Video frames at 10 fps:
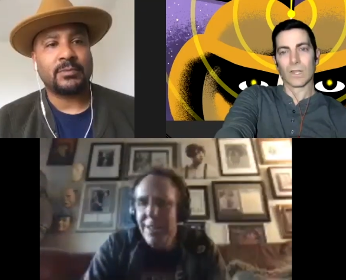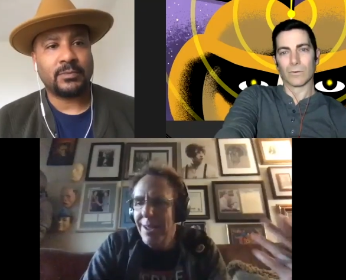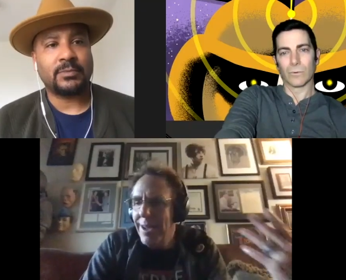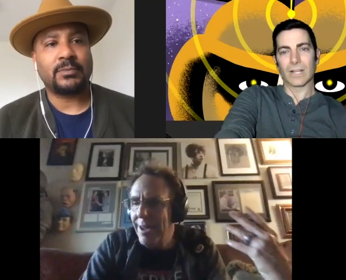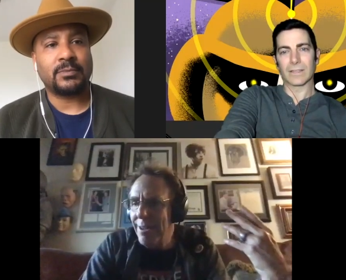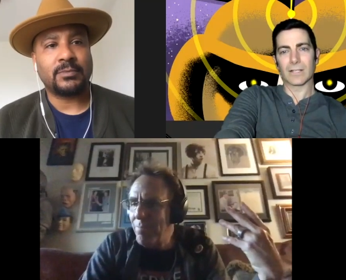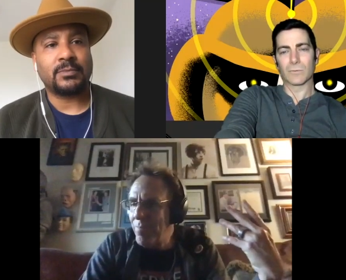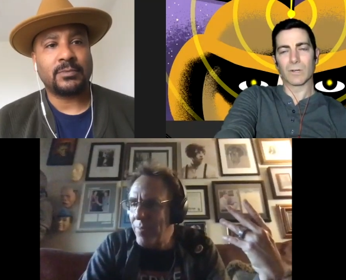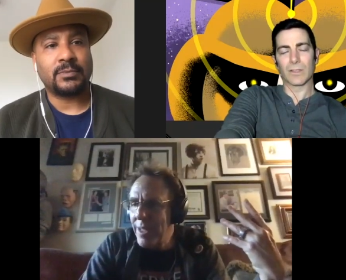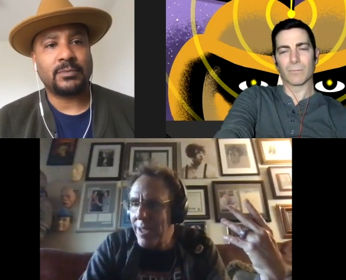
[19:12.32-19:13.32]
Speaker 1: Um,
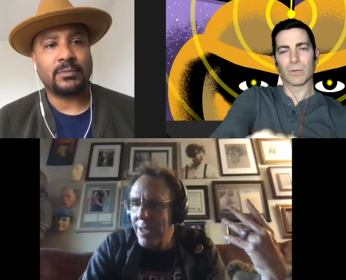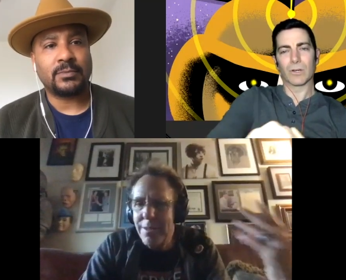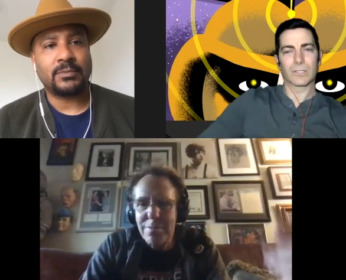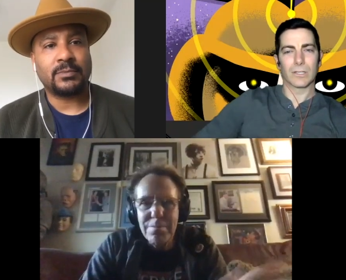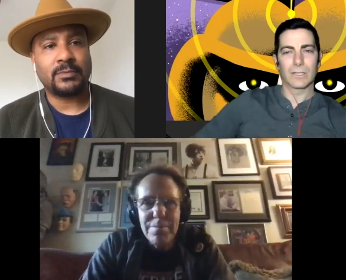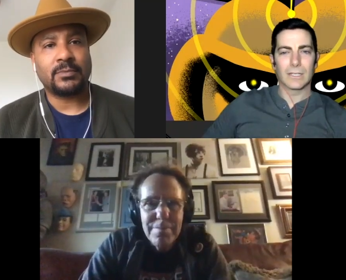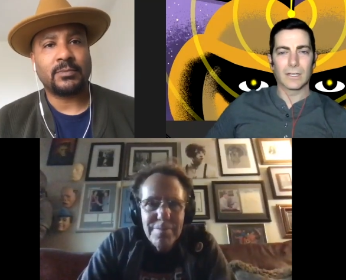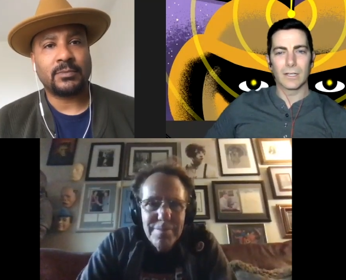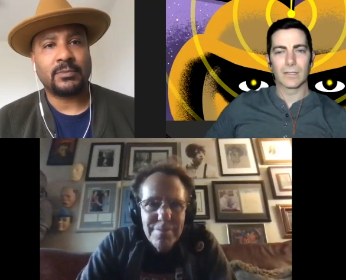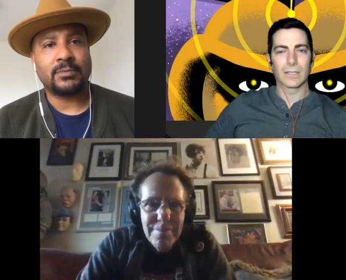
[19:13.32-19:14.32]
that's one of the perks on the
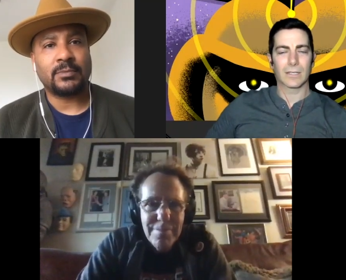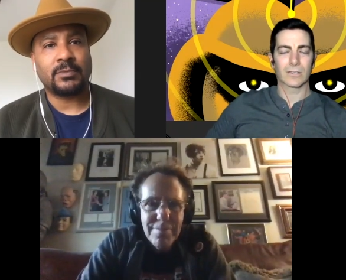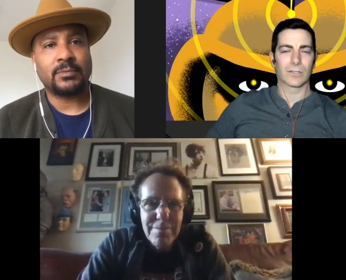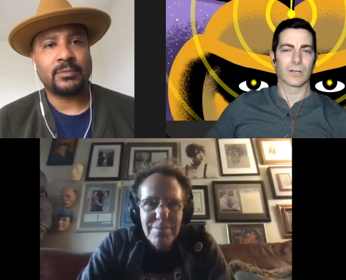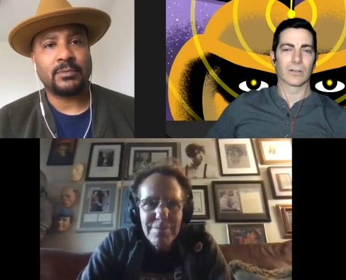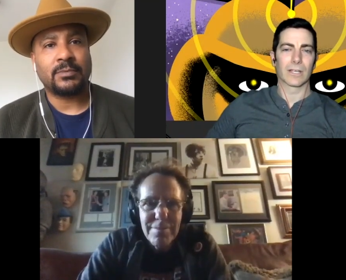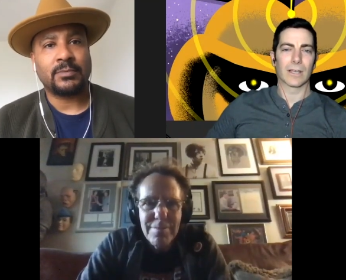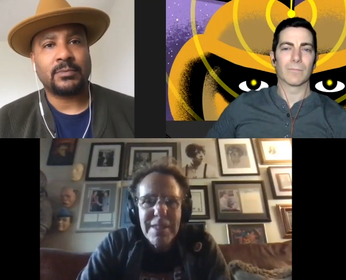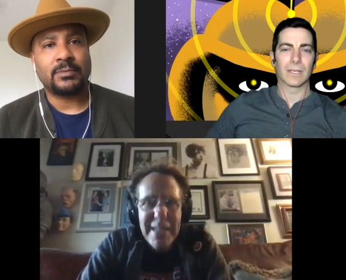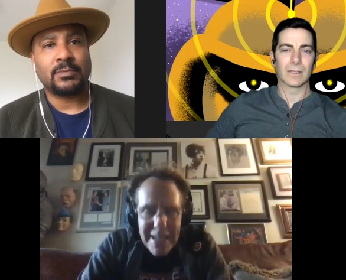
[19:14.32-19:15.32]
uh, the Kickstarter
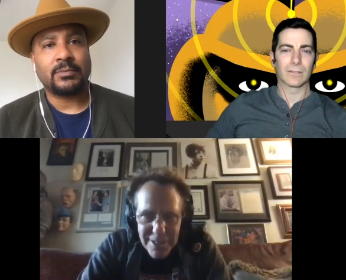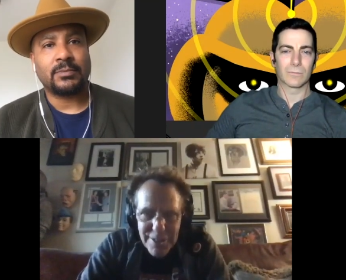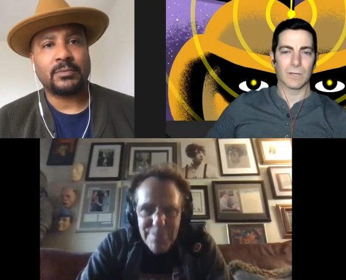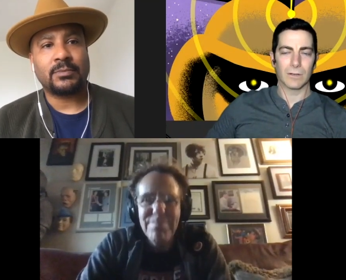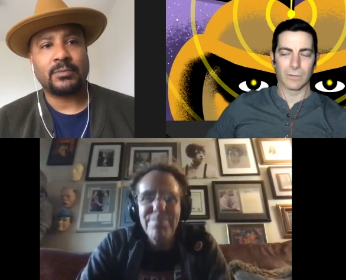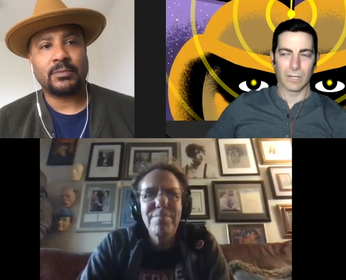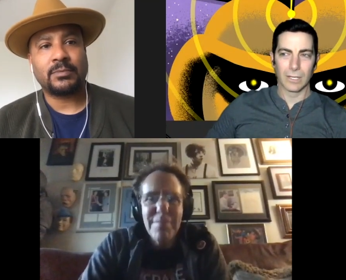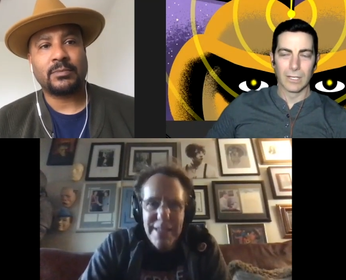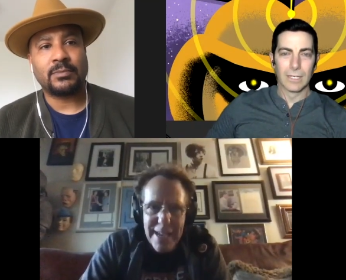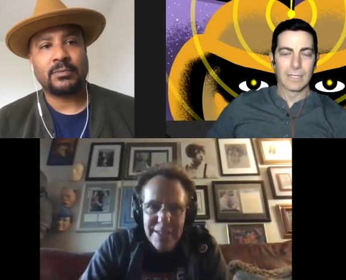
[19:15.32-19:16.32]
campaign yes. as well, right?
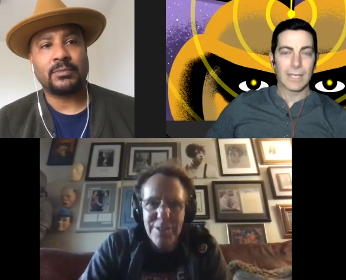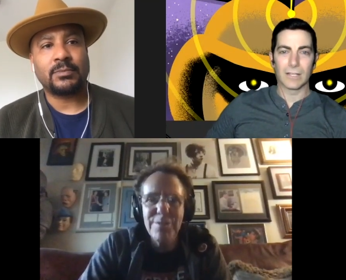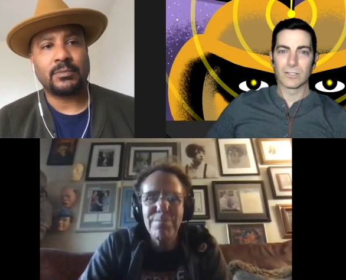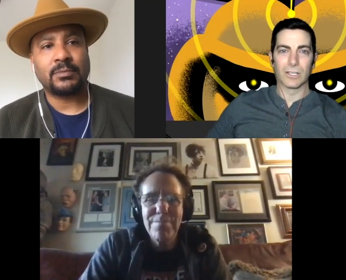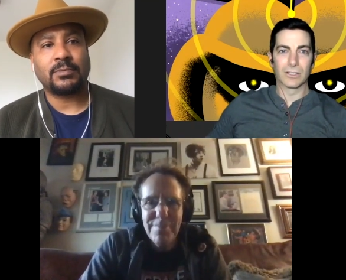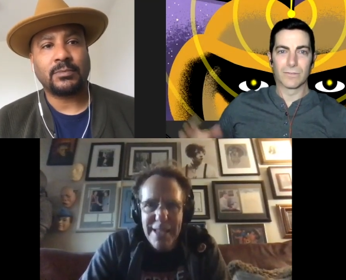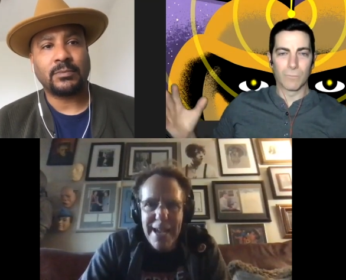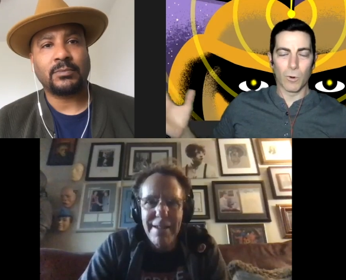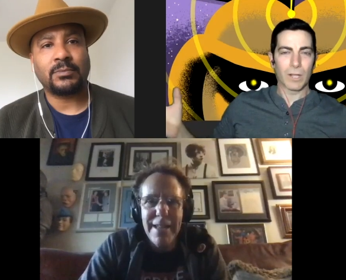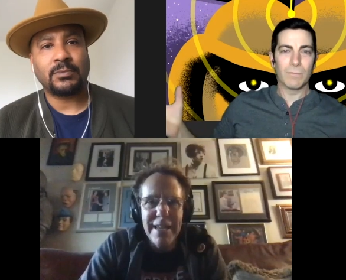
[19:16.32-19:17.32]
Yeah, yeah it's it's yeah,
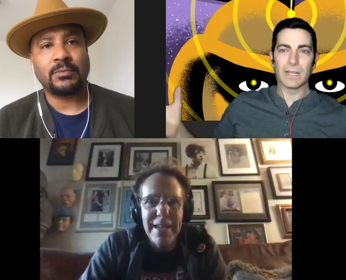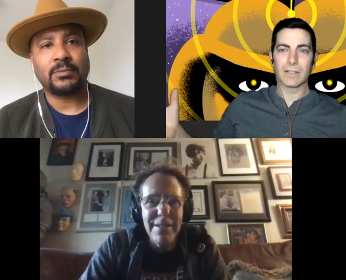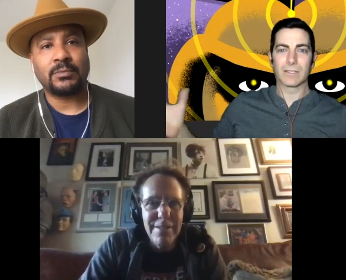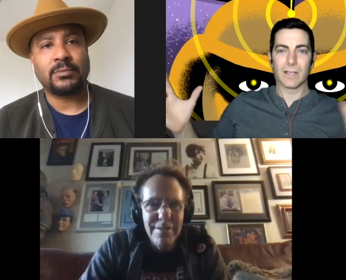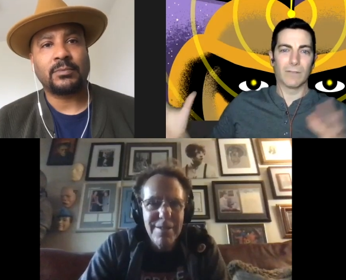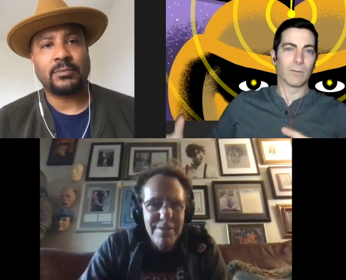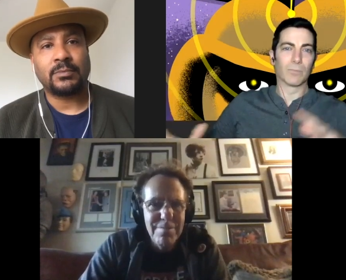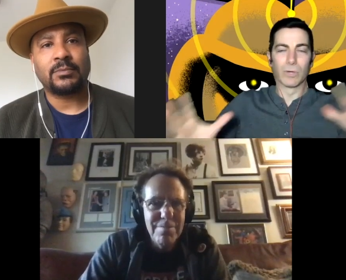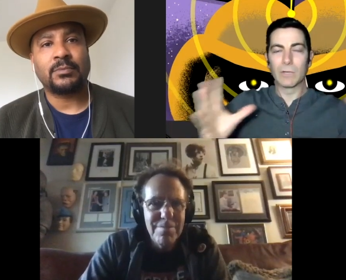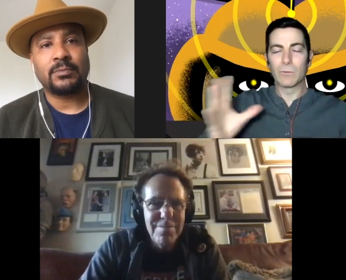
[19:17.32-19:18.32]
40 like- minutes of a
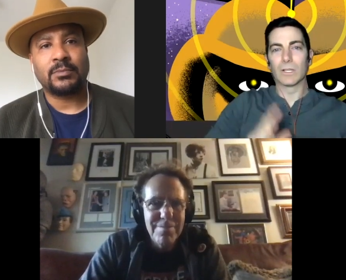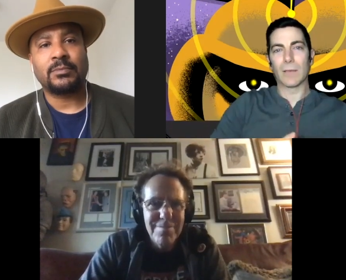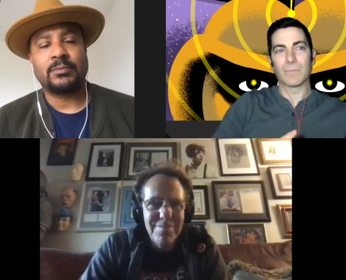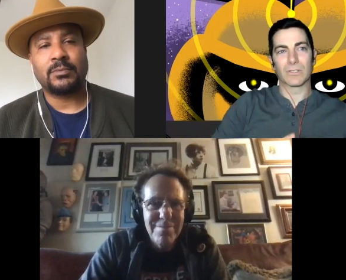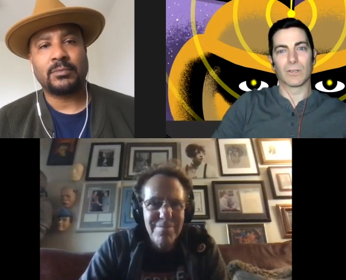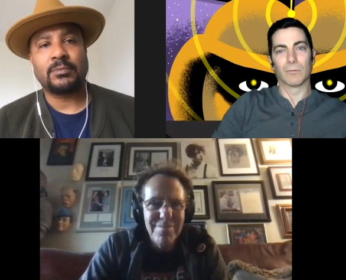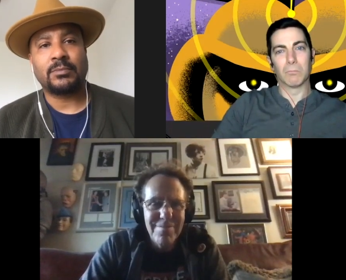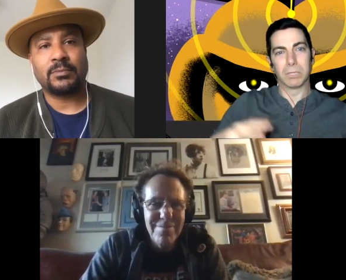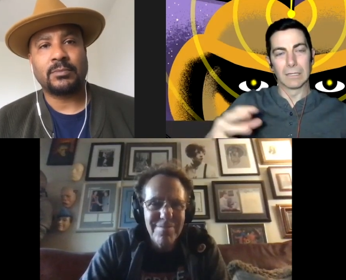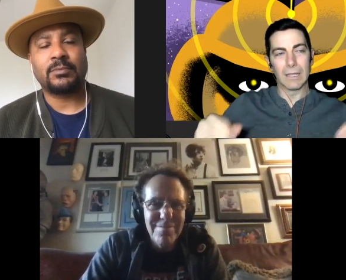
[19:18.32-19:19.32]
prequel episode
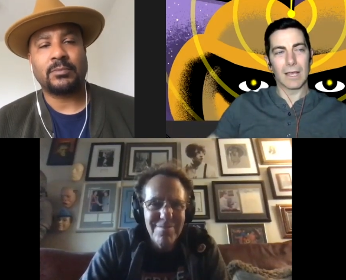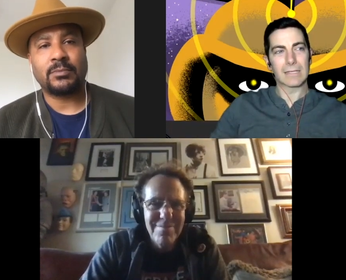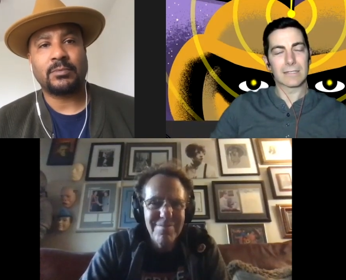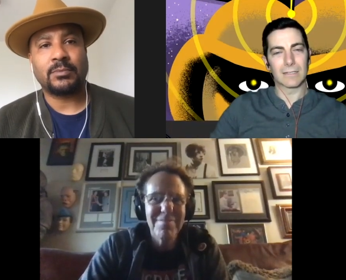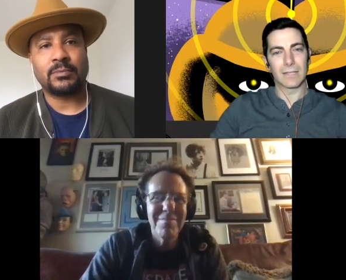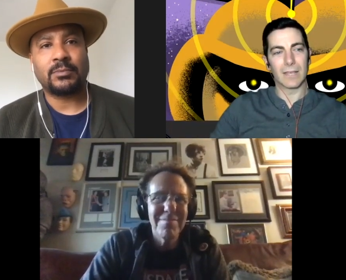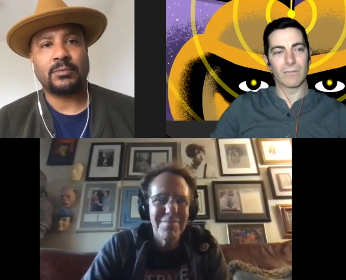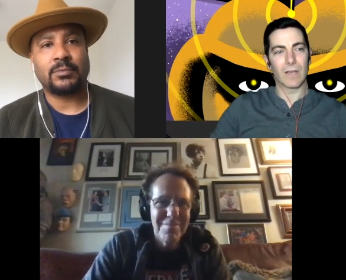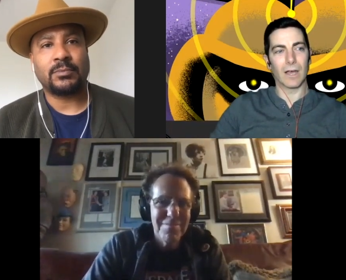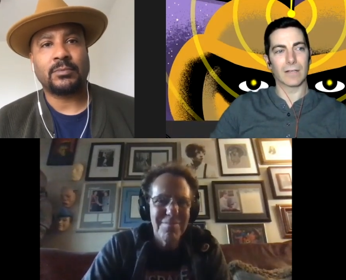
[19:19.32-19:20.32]
plus
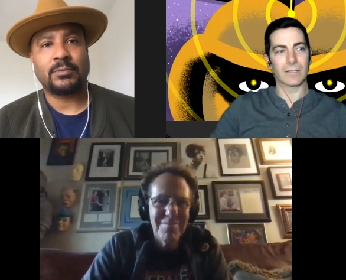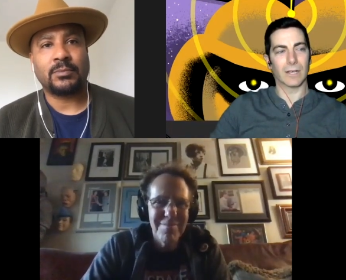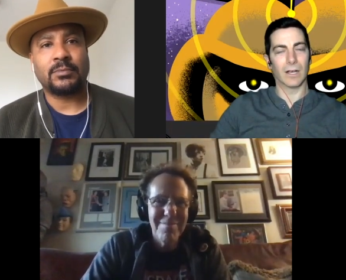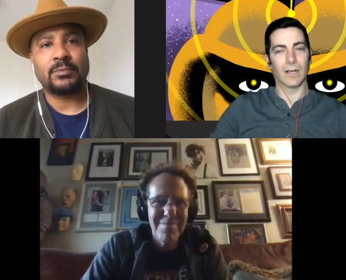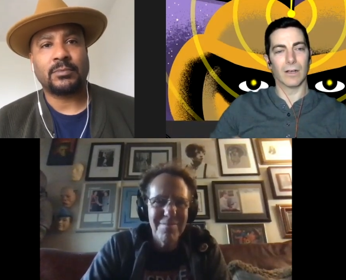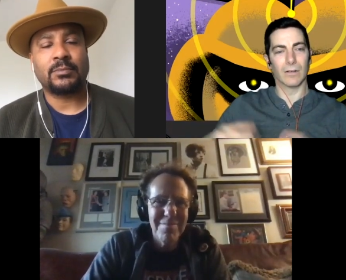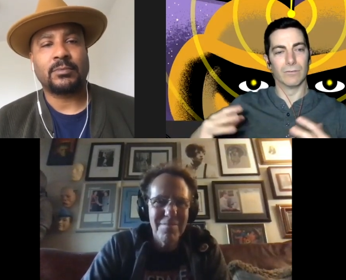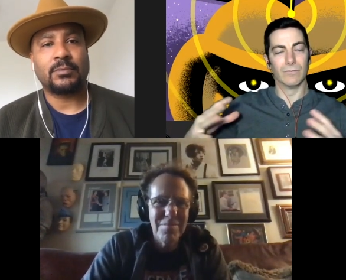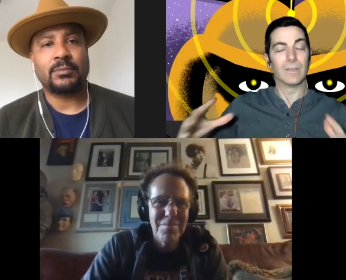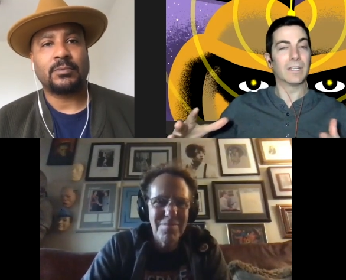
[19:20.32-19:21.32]
they've got uh,
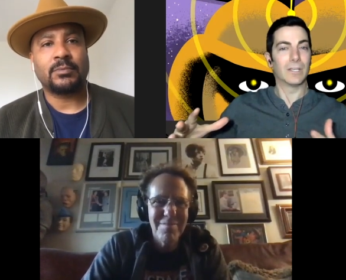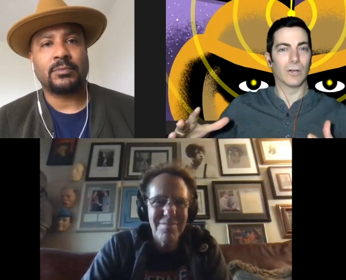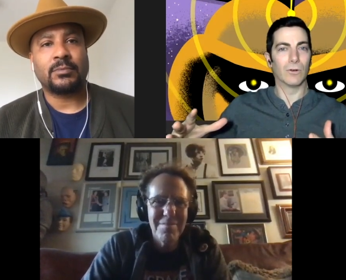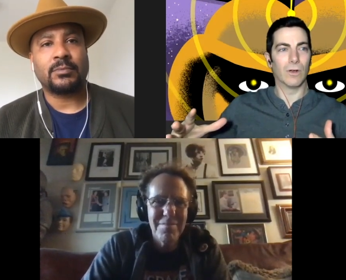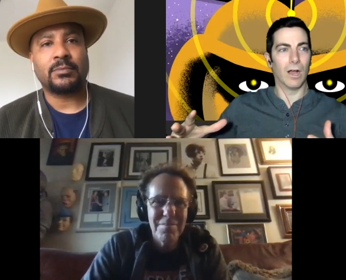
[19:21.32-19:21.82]
video